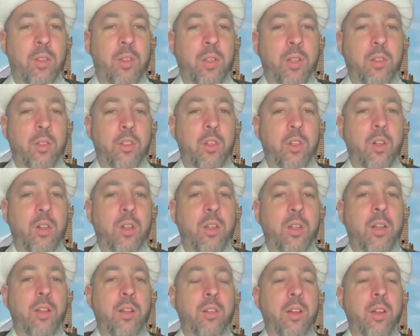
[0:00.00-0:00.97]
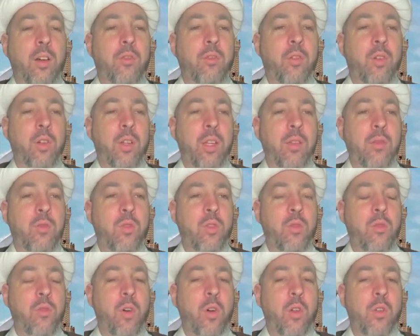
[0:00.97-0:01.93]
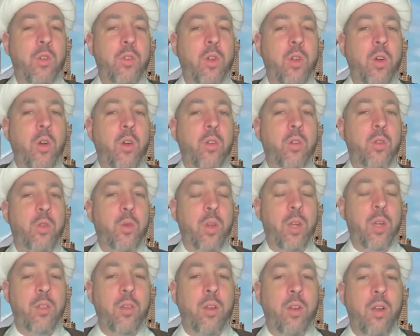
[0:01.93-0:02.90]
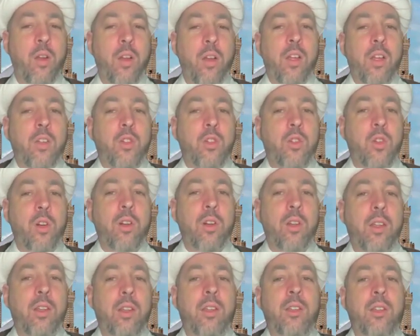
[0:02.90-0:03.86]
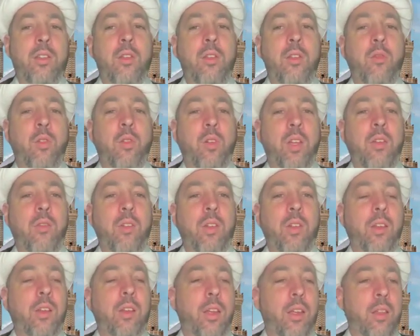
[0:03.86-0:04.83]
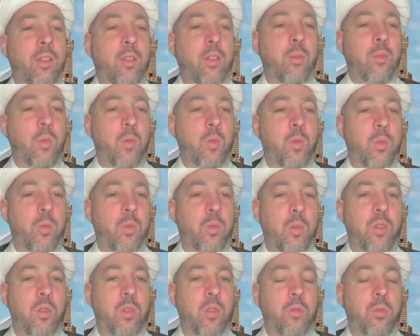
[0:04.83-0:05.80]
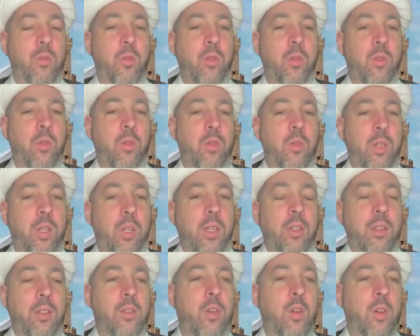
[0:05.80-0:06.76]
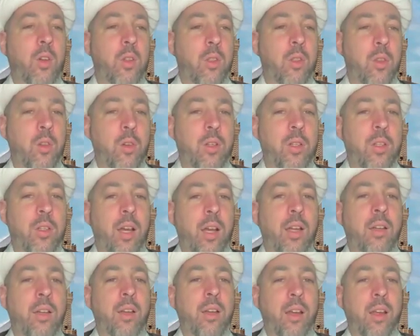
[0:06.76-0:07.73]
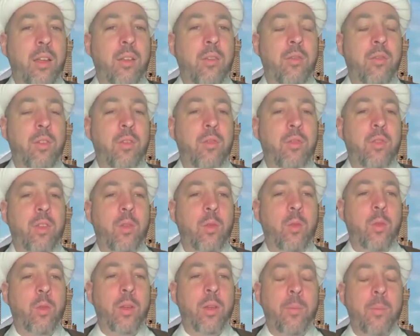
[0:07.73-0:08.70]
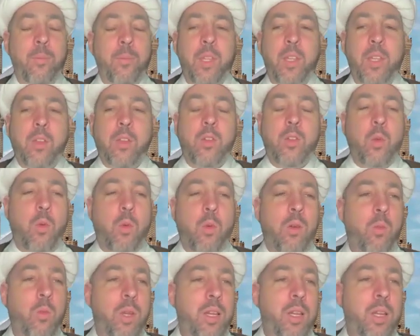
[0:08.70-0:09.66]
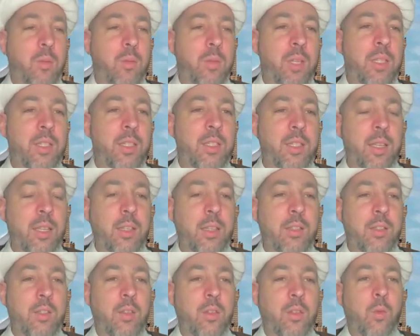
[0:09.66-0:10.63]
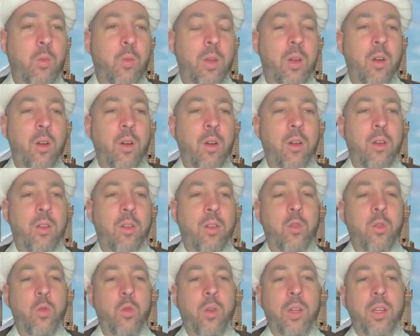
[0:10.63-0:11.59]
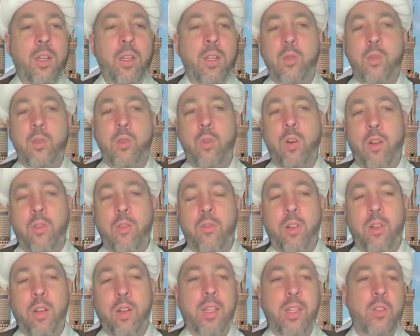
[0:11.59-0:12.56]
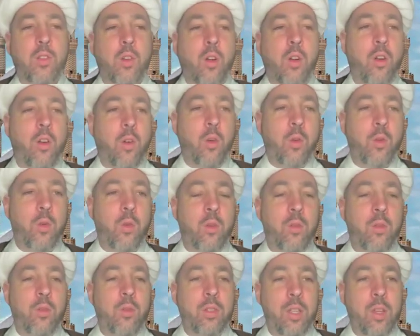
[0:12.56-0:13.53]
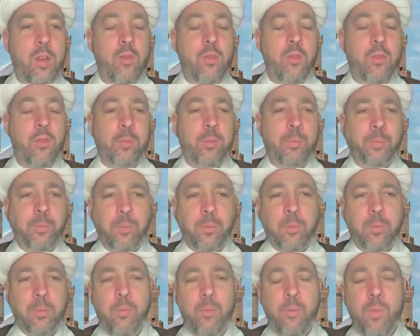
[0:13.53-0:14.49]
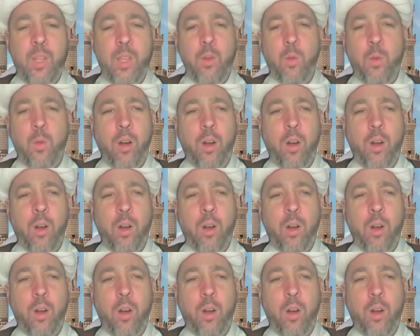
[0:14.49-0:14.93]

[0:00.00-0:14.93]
of the mercy of Allah. Surely Allah forgives the faults altogether. Surely He is the forgiving and the most merciful. This is Surah 39, ayat 53. So when we commit sins, we are doing israf against our own self.